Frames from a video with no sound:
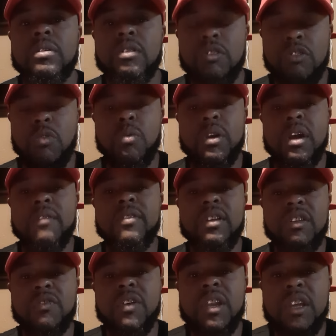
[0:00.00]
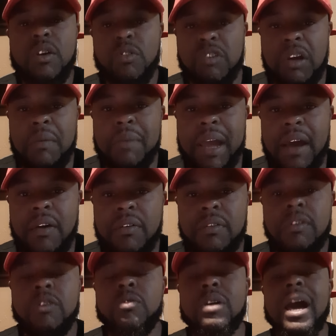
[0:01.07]
So whenever these videos come out,
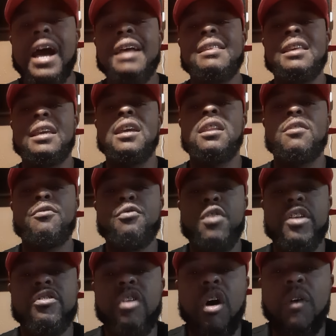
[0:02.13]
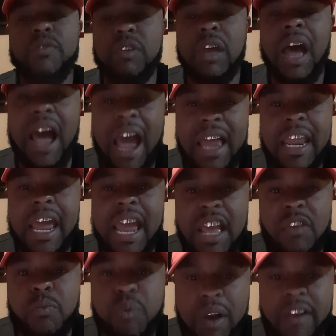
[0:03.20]
you guys will get it fresh off the hot
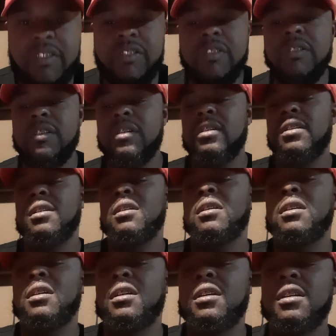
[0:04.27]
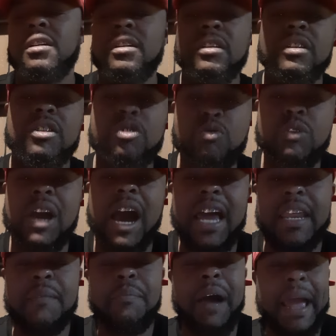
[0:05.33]
ass presser. You
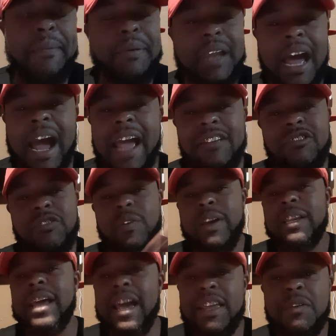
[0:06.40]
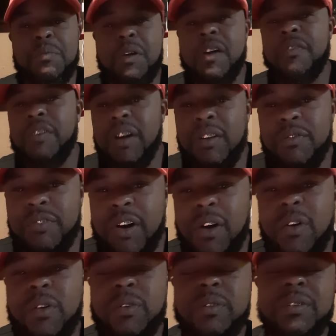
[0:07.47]
got it piping hot straight down your motherfucking
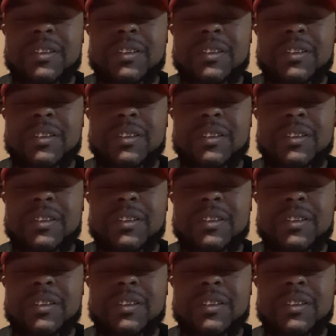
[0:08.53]
phone.